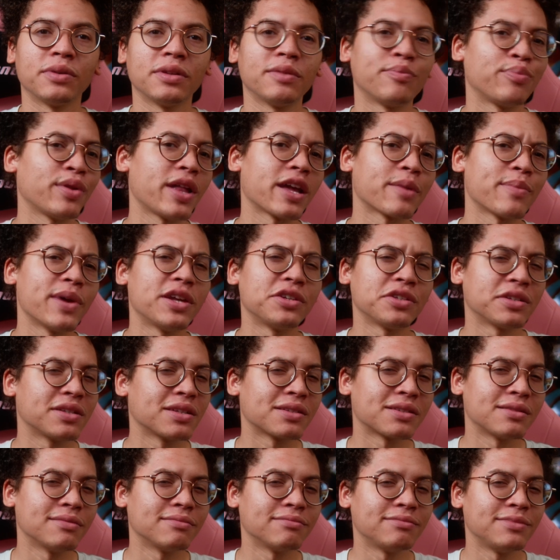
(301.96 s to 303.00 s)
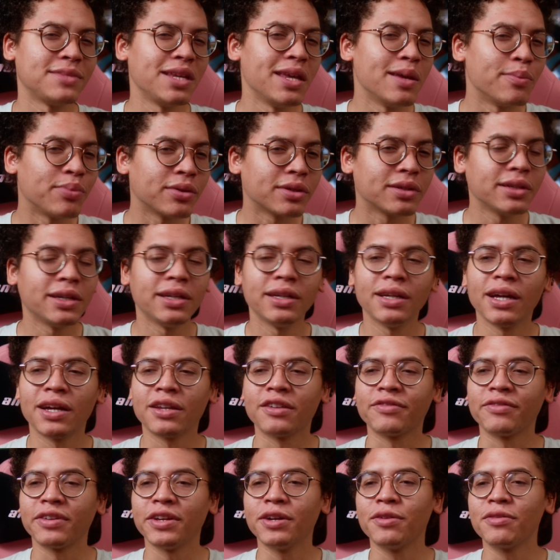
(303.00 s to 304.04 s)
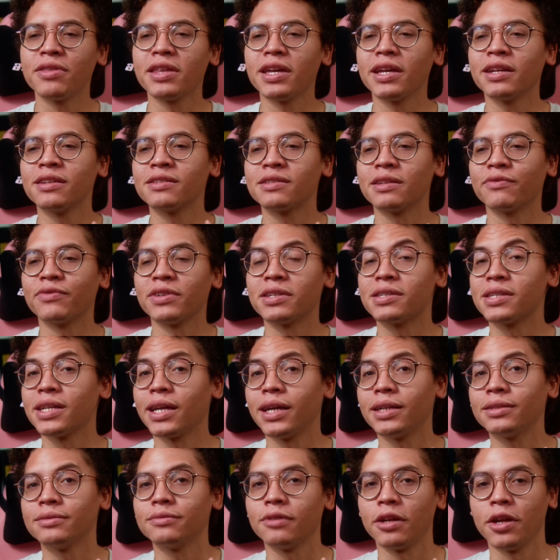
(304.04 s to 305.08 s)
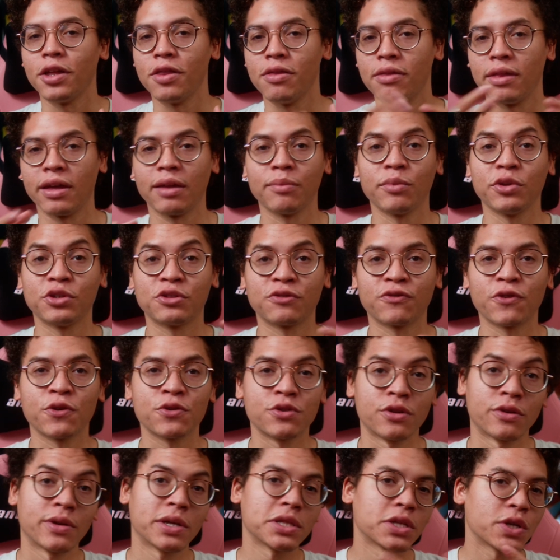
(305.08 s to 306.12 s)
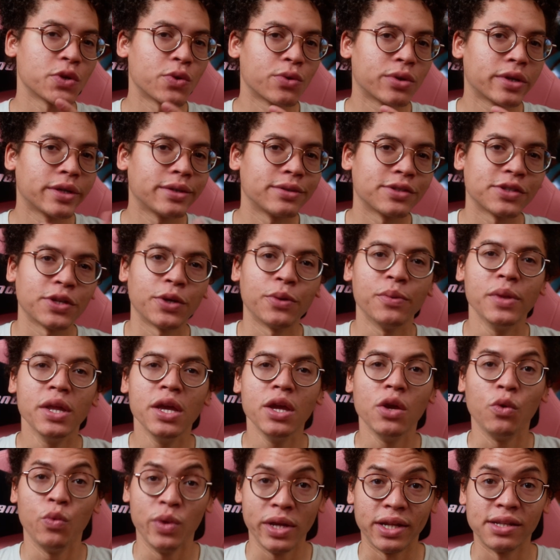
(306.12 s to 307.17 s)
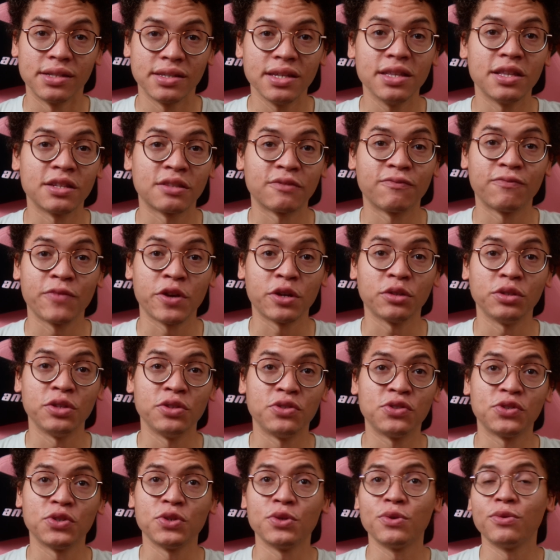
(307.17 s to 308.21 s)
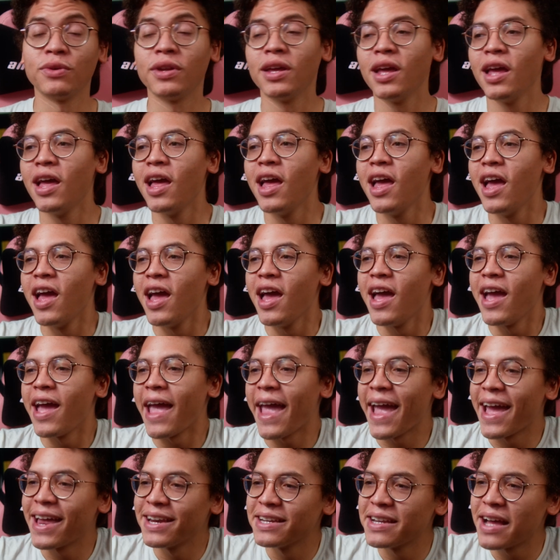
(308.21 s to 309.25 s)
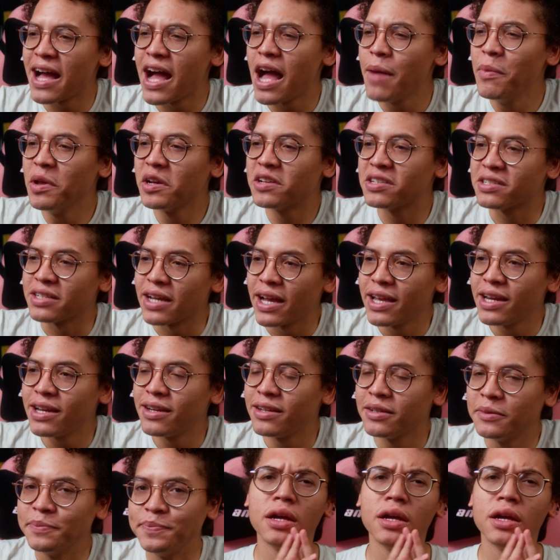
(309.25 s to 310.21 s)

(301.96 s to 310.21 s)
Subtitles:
Blackmagic doesn't typically unveil things if it's not that much further around the corner. So we can see this fairly soon. And I'm excited.